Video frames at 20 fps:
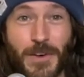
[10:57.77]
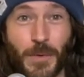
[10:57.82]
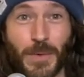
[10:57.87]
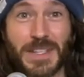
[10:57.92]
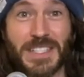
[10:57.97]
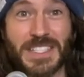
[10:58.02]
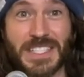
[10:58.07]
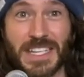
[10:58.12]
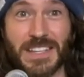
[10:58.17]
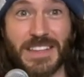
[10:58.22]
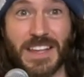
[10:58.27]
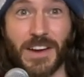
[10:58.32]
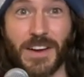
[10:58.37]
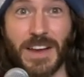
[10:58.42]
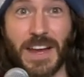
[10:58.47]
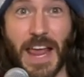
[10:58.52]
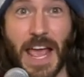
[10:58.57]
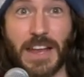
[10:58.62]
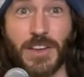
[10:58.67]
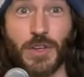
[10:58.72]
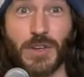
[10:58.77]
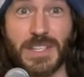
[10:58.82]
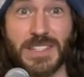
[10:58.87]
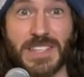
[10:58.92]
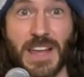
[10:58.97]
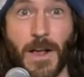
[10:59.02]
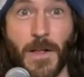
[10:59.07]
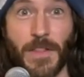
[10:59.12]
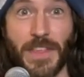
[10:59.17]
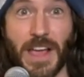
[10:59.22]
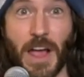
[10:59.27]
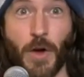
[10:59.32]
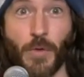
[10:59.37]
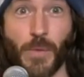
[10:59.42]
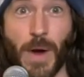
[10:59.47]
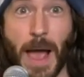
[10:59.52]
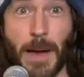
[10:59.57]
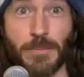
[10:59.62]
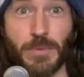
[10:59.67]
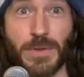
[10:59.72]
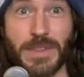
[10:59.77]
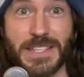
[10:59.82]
were sitting there and you could tell they got wrapped